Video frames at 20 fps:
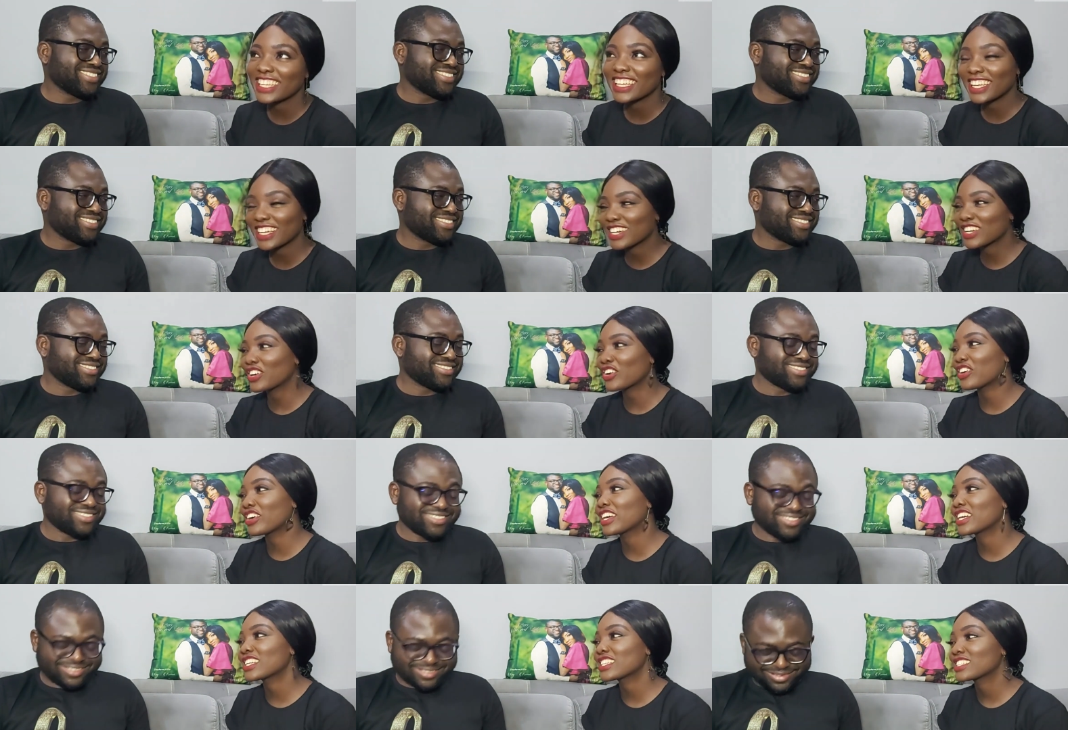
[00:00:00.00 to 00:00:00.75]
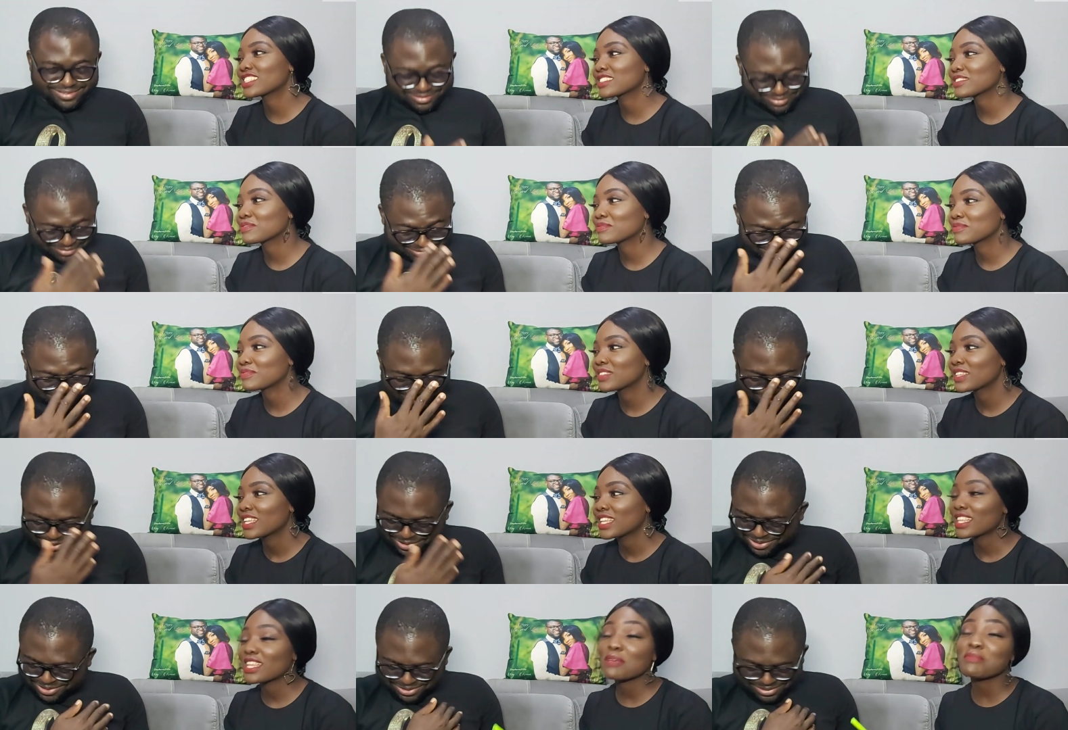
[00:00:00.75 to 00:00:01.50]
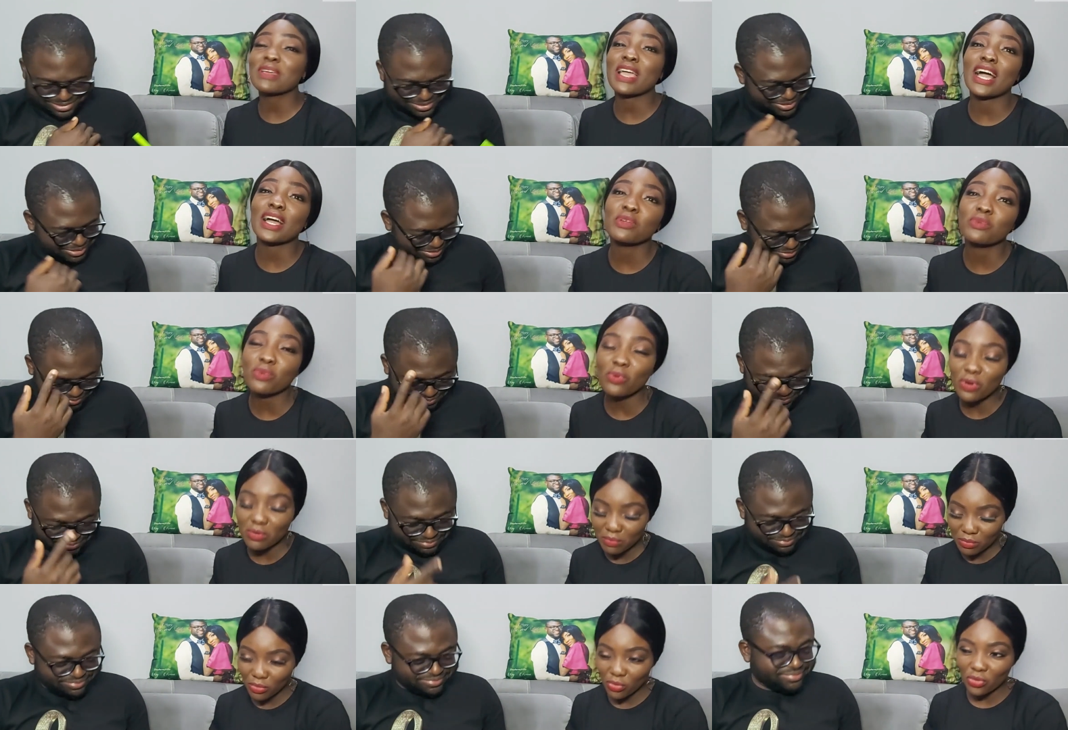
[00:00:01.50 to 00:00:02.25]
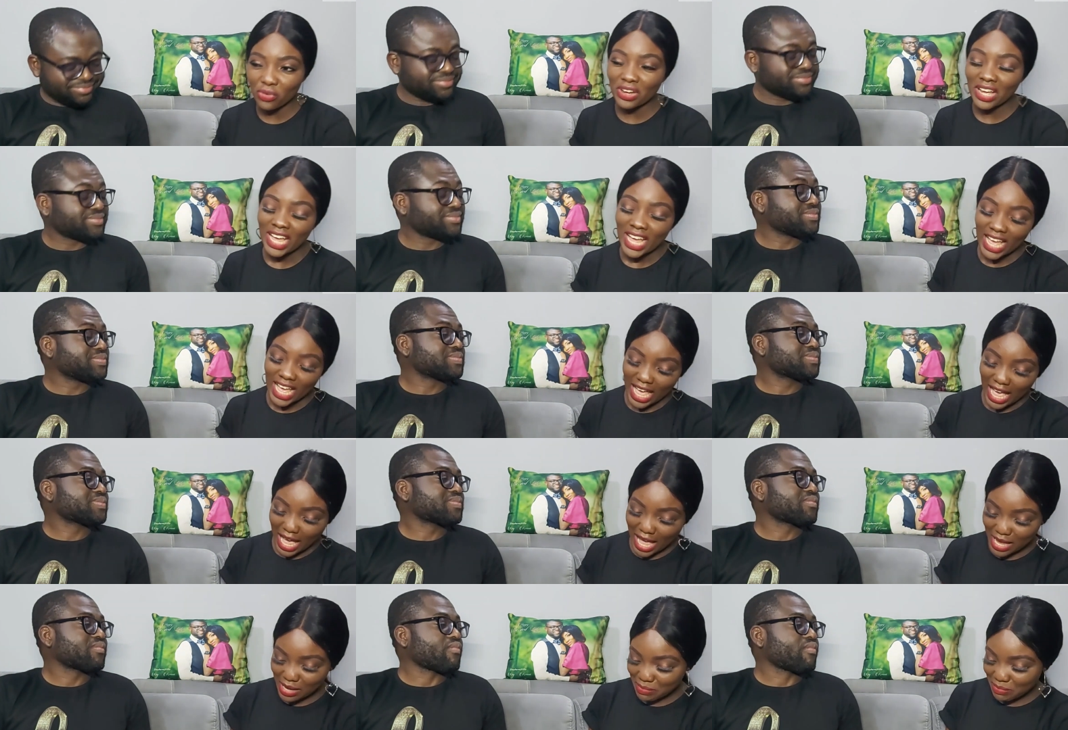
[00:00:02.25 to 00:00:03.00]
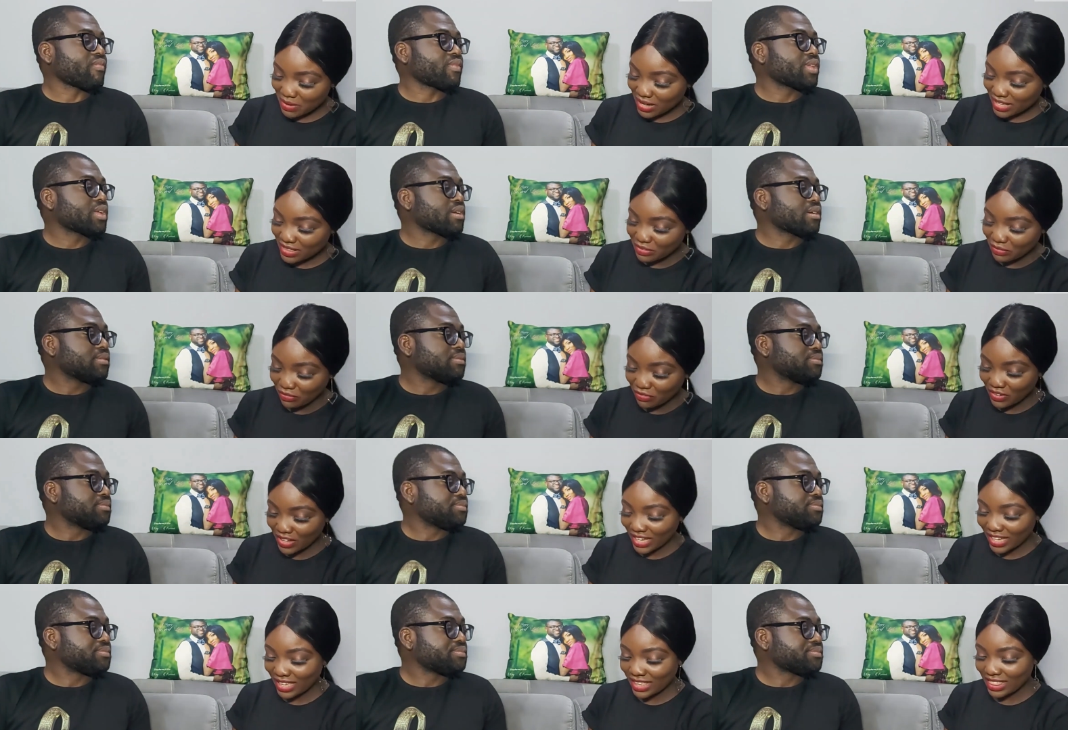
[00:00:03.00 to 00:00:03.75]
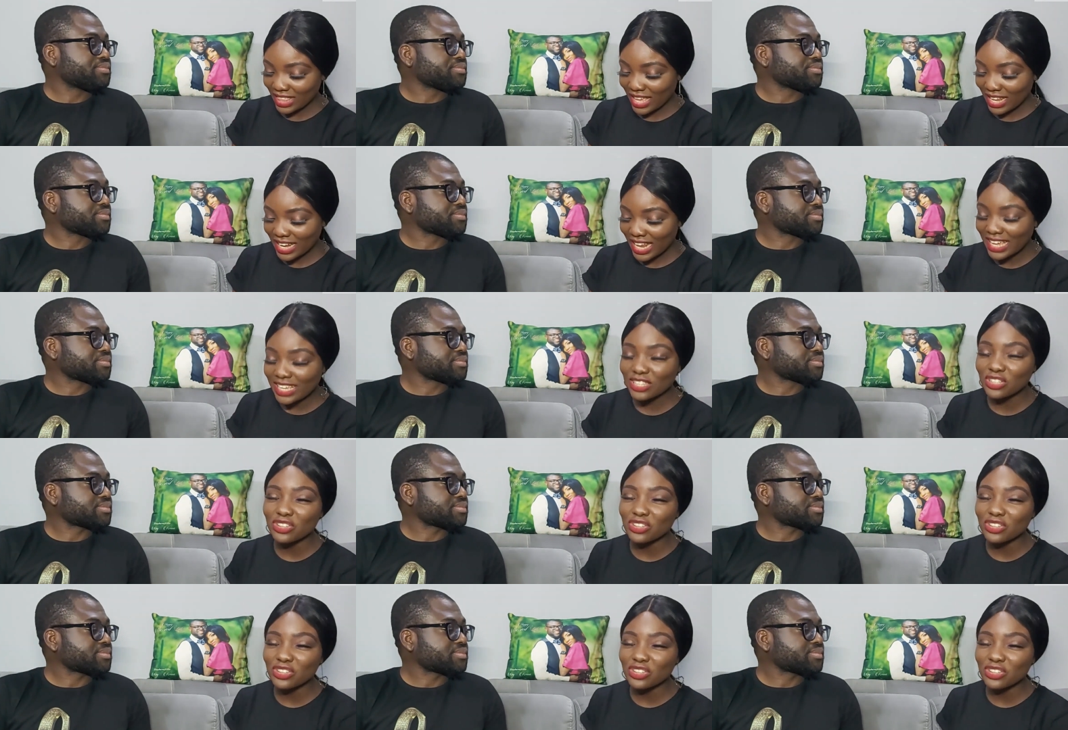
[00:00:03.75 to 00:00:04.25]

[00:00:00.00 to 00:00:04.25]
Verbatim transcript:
Speaker 1: yeah, correct. Oh. Let me add one more. I admire the fact that like